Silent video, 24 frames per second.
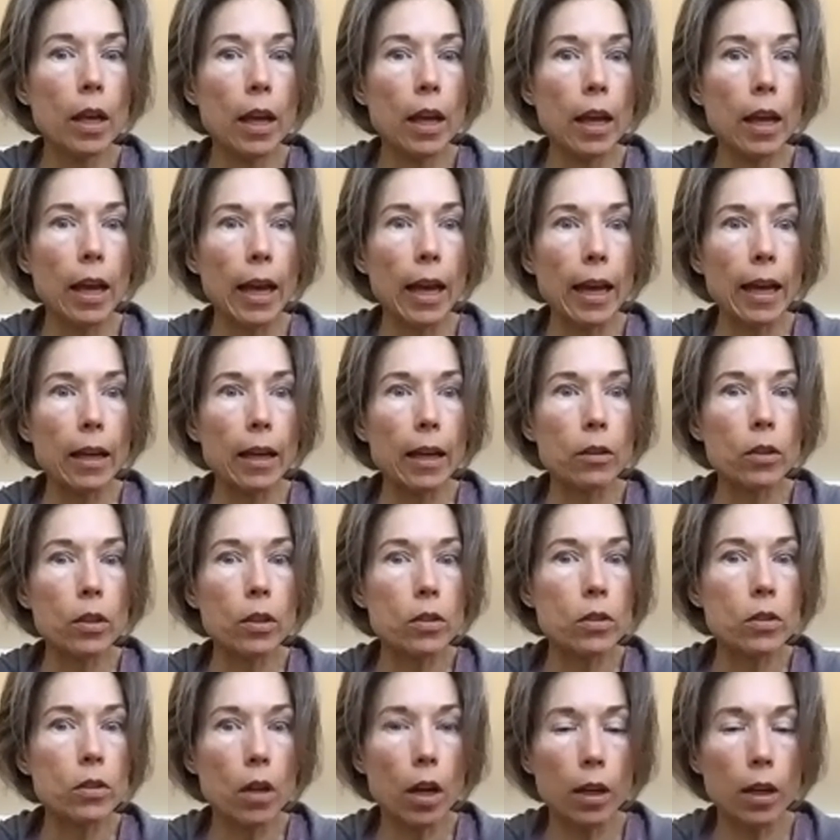and
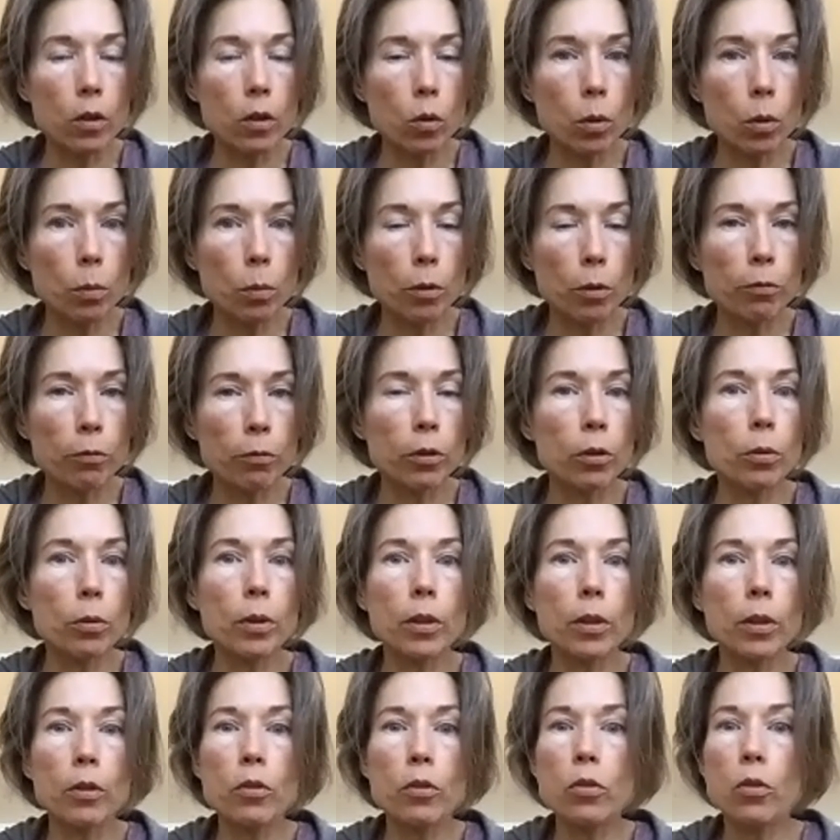it's not a normal flu, and
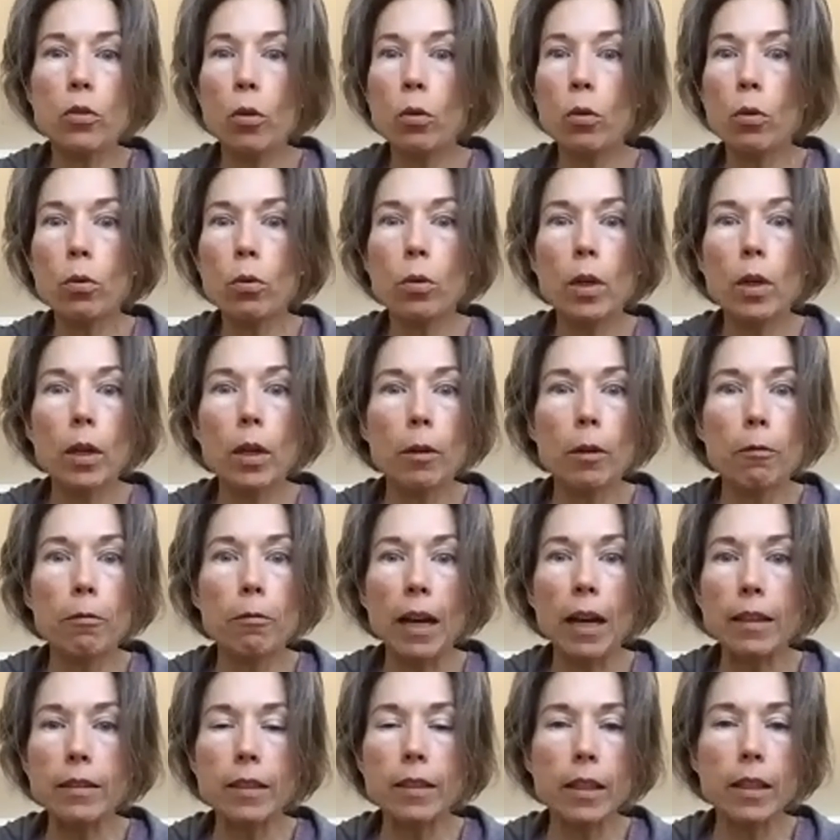there's no
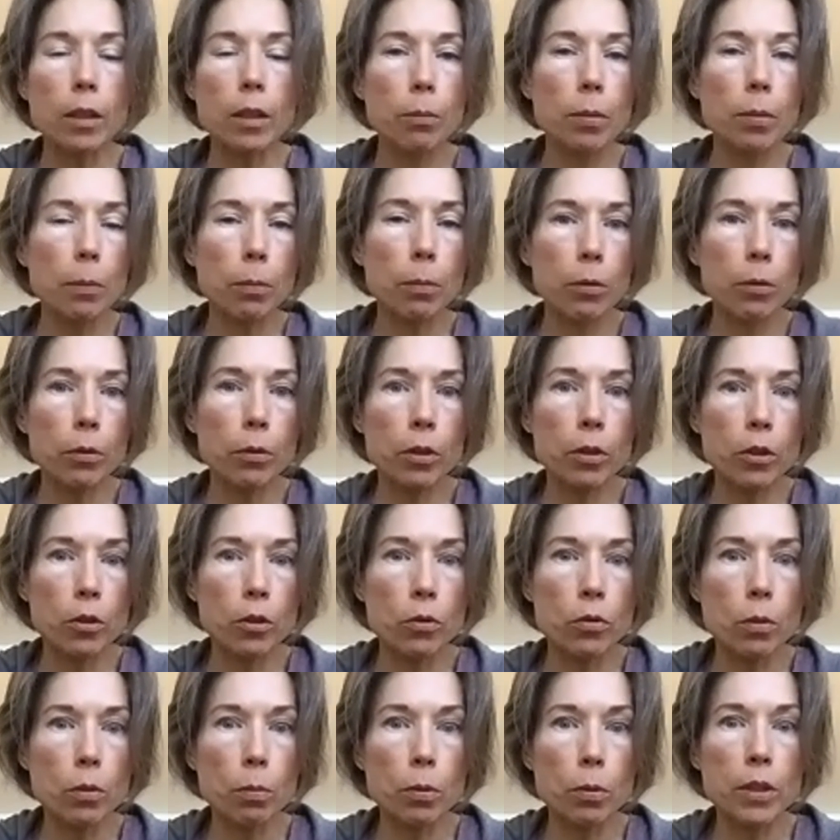vaccine that people can use
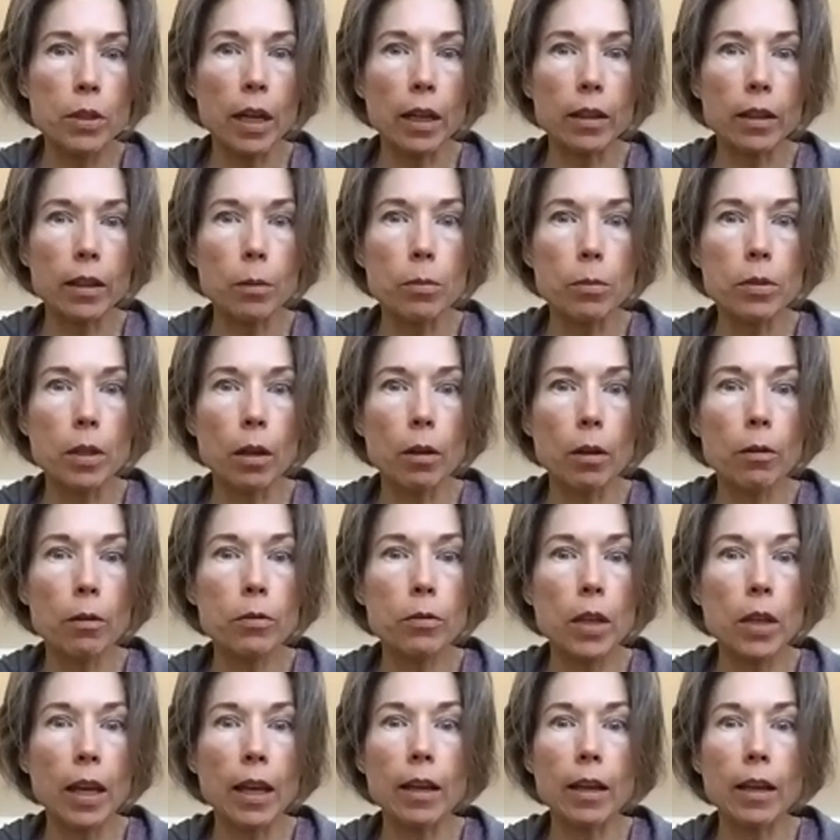to protect themselves,
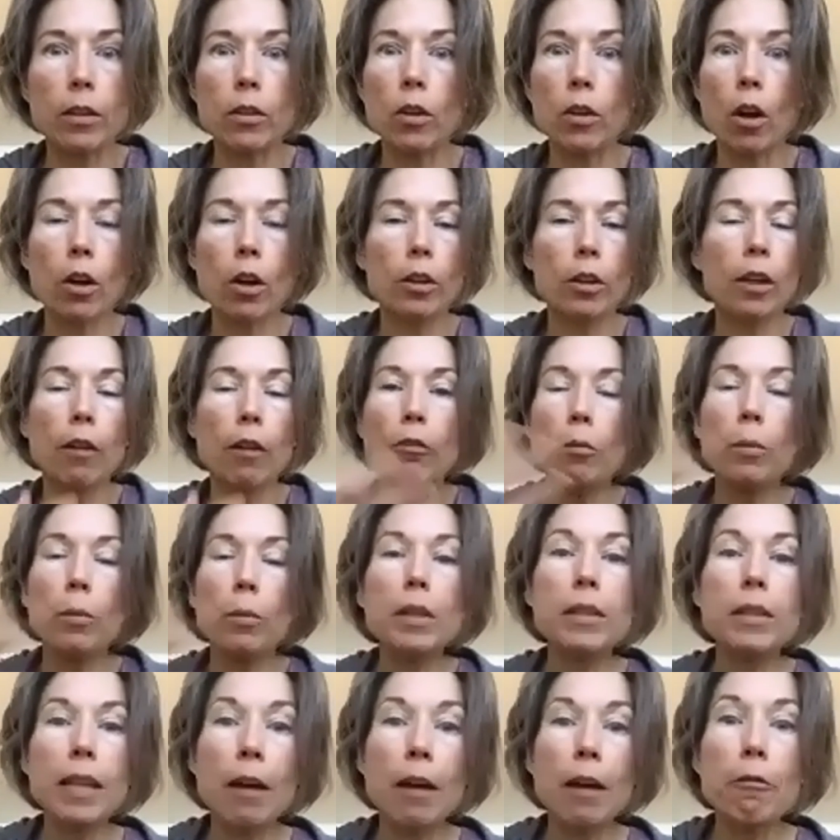and our governments
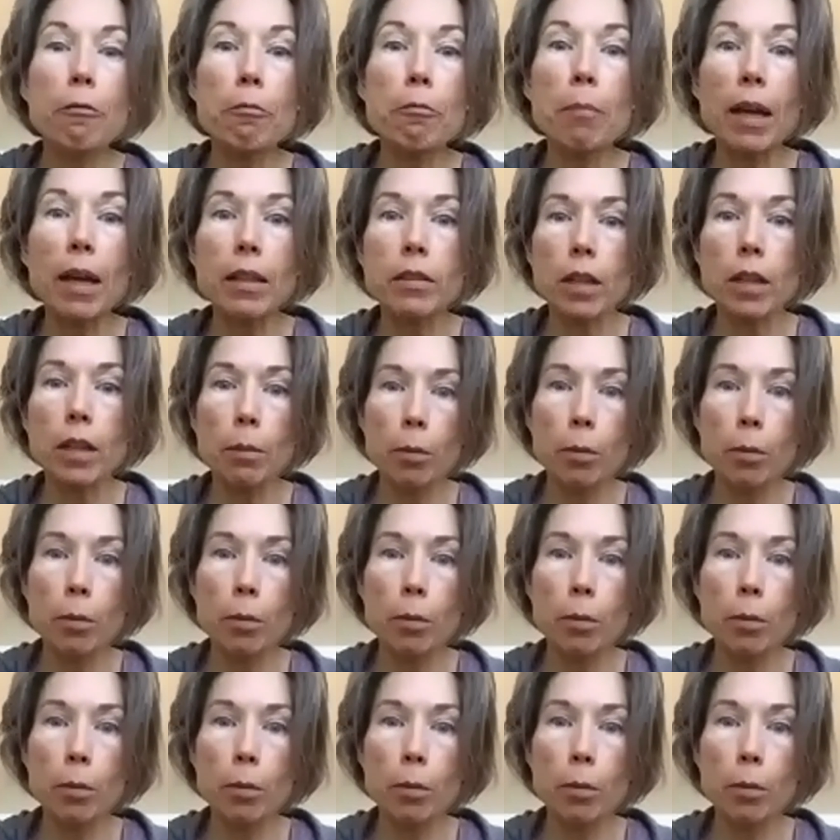have messed up.